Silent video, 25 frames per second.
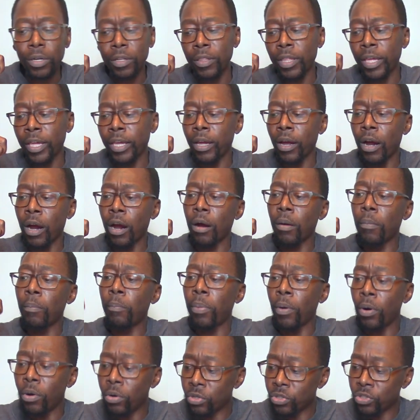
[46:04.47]
they are
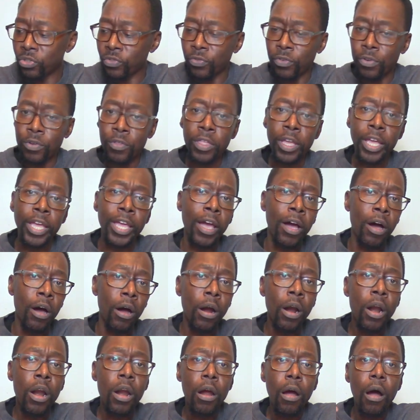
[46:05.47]
boastful, they
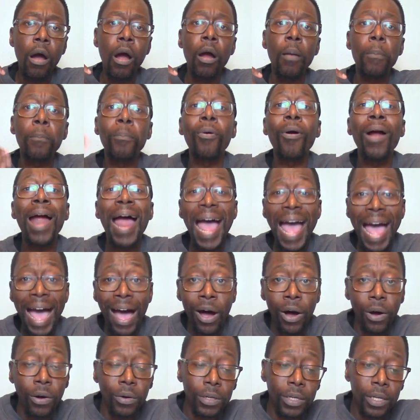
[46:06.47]
are
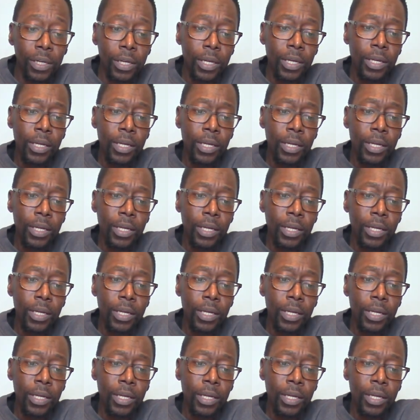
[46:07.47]
proud